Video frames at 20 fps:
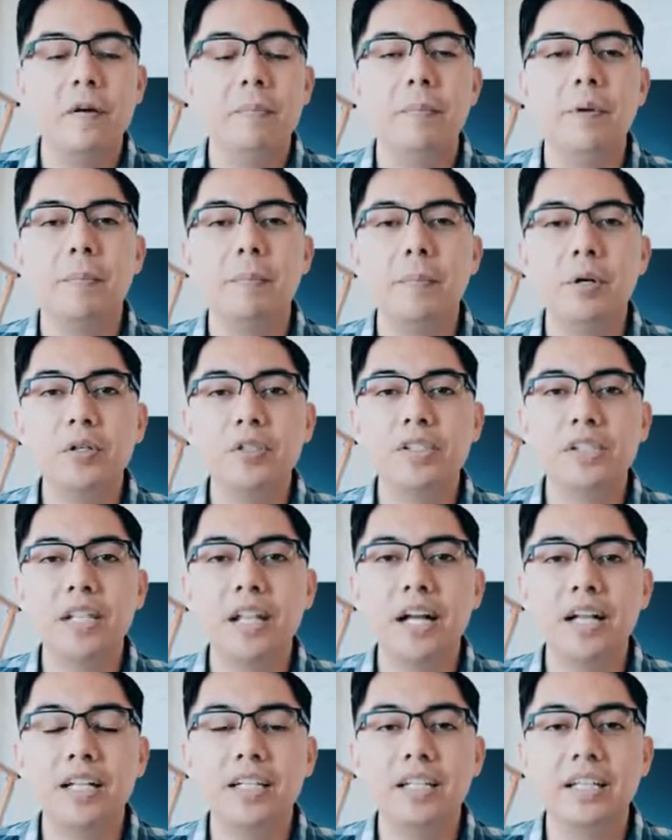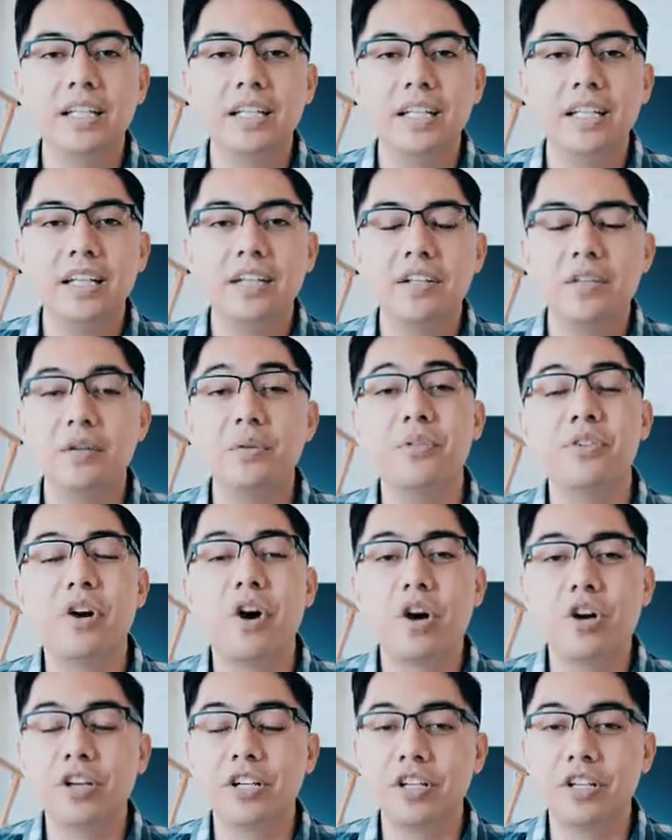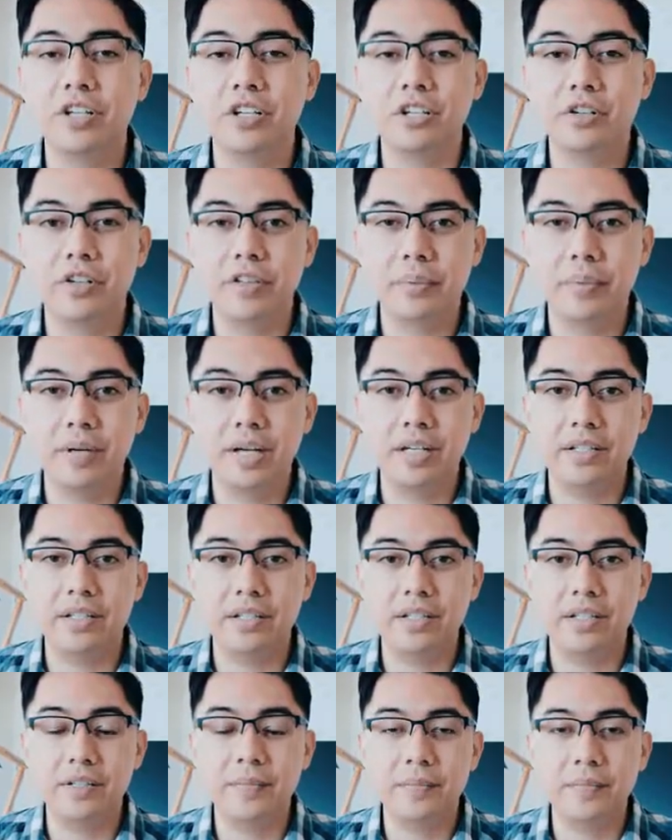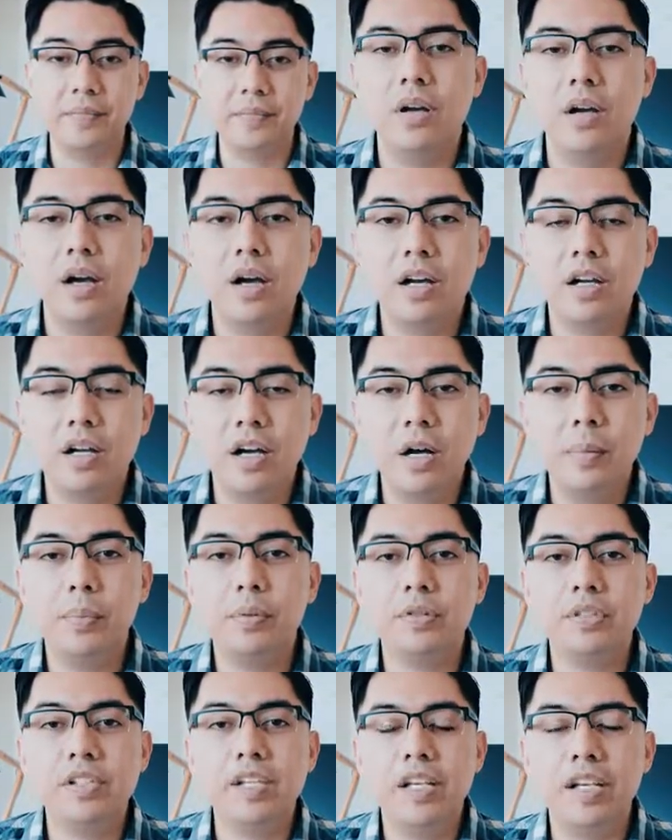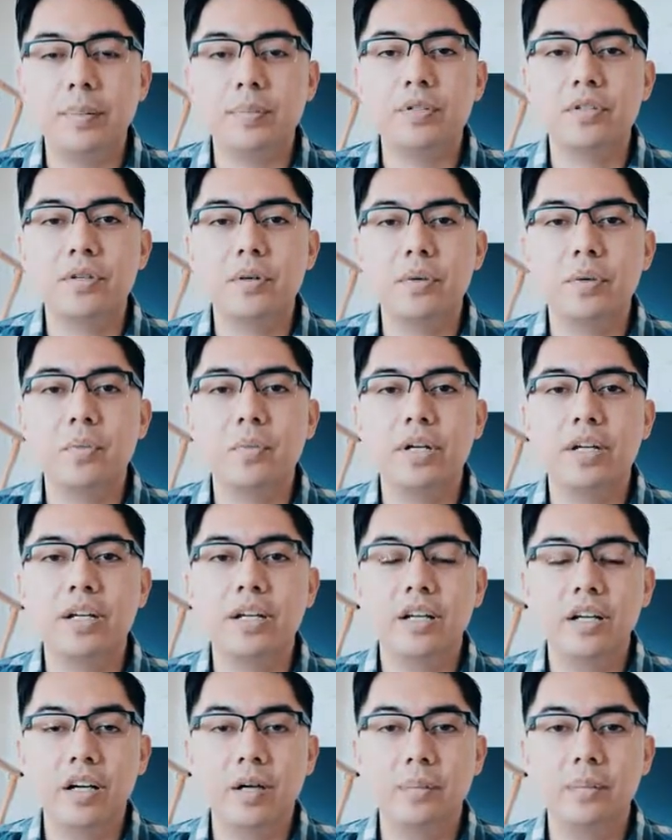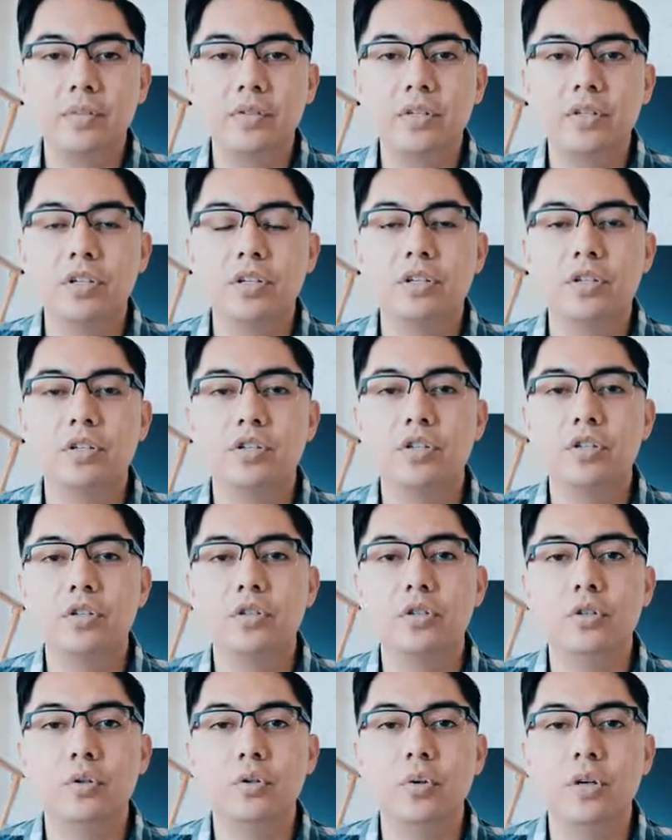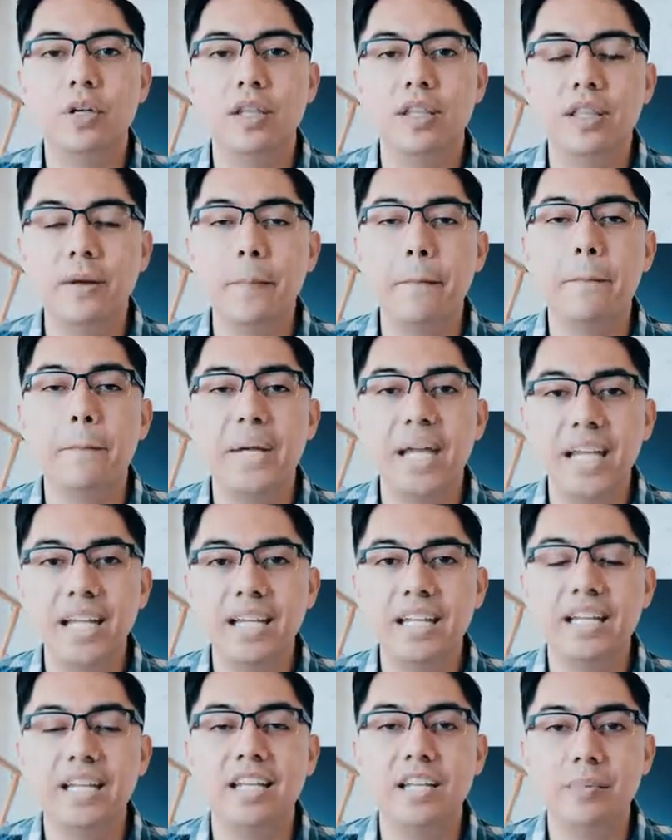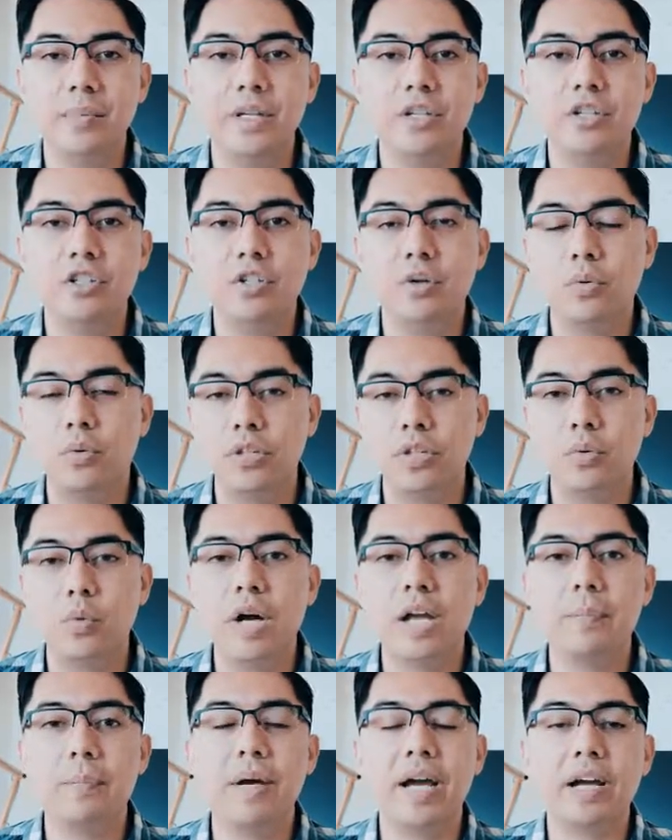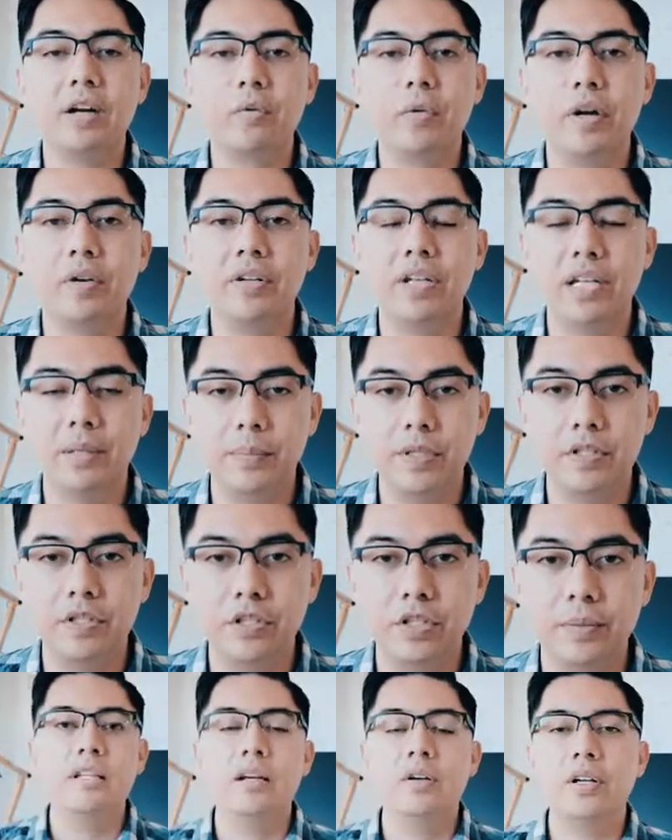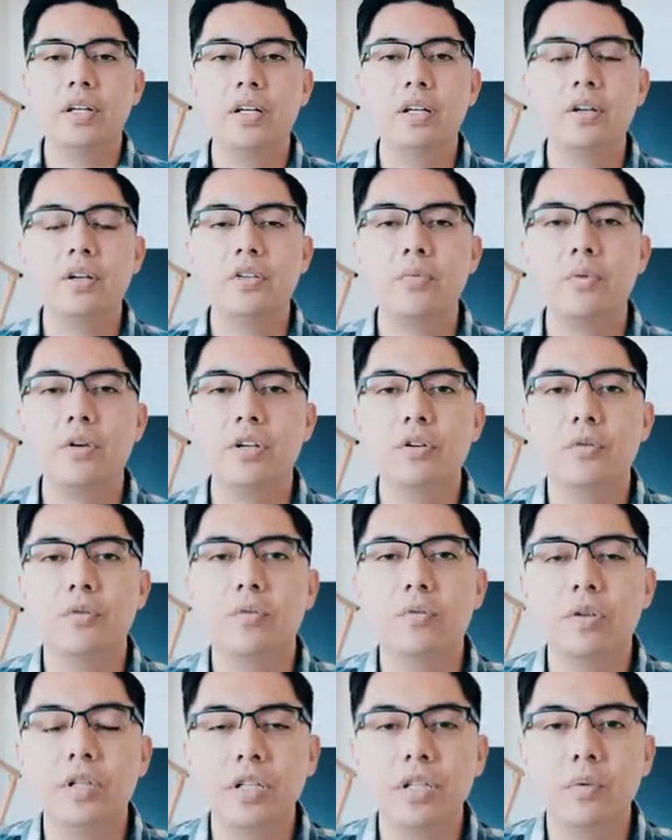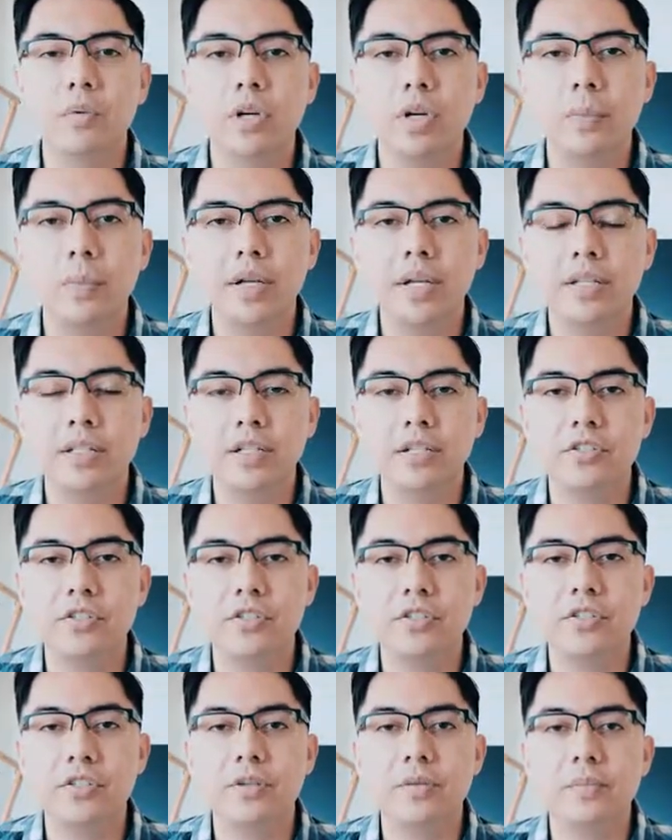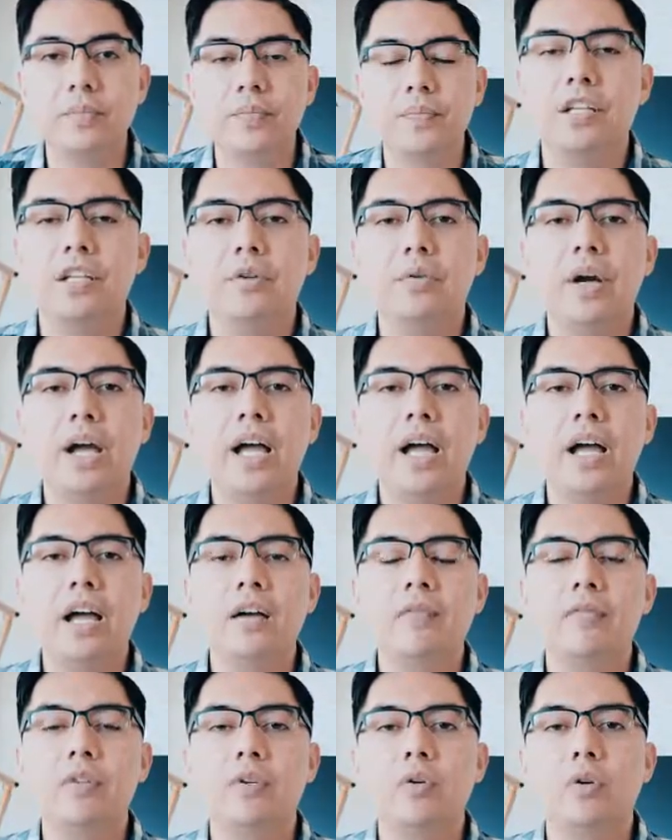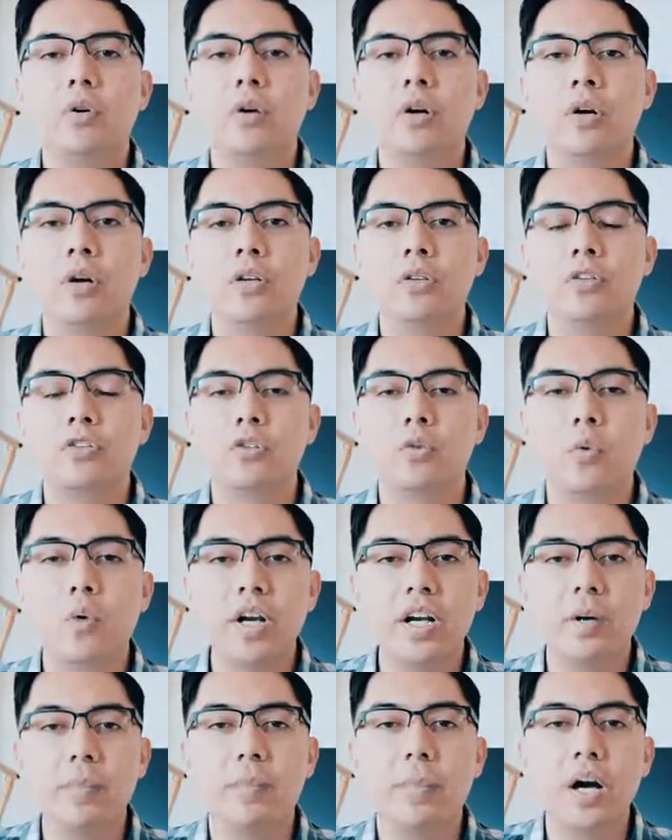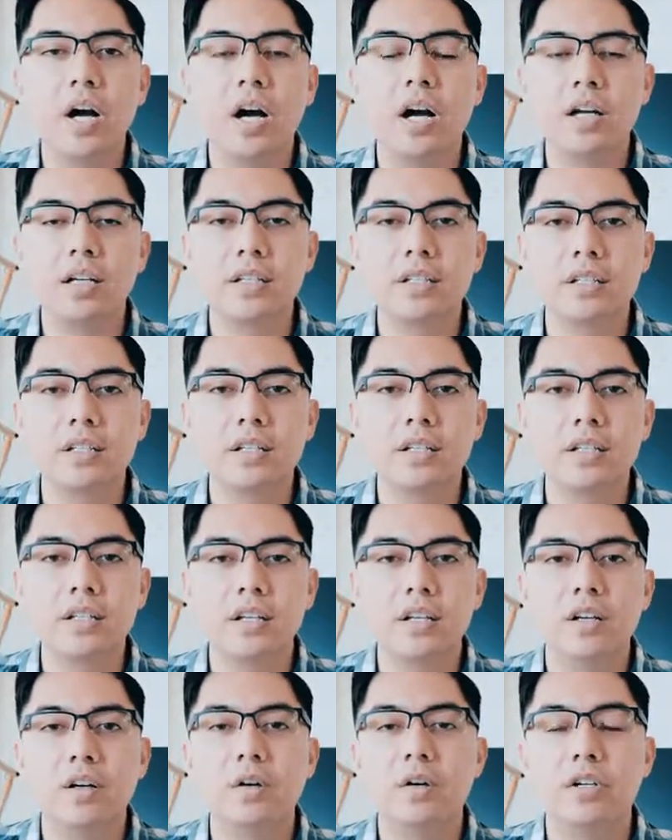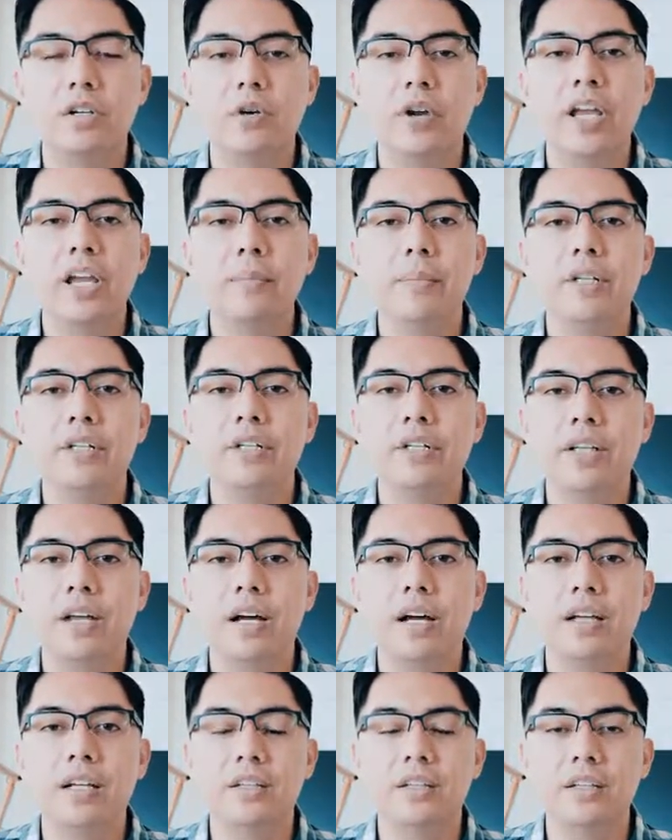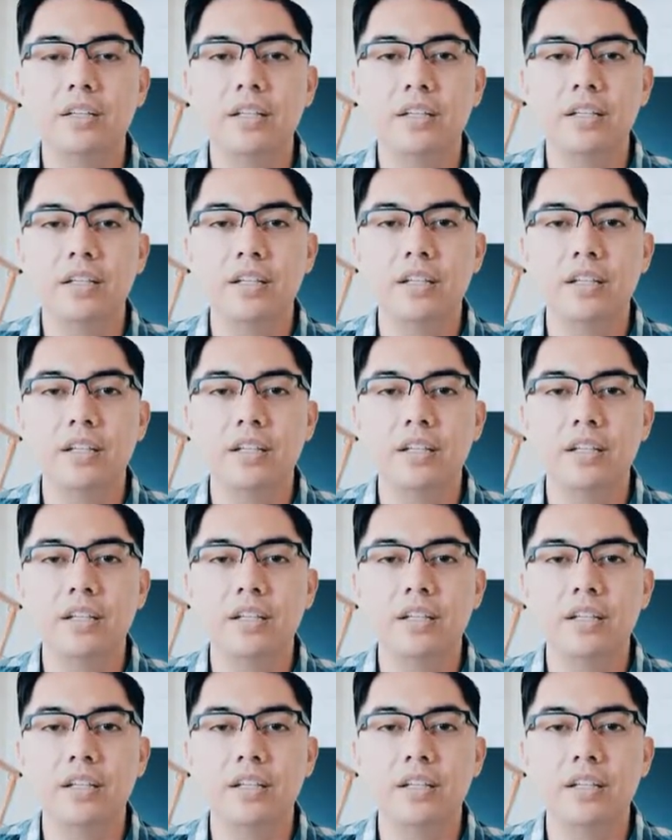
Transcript: But most likely, those aren't going to look the best. A couple tips when it comes to the main image or this white background image. Now here's what you really want to pay attention to. You have your square box or your image size,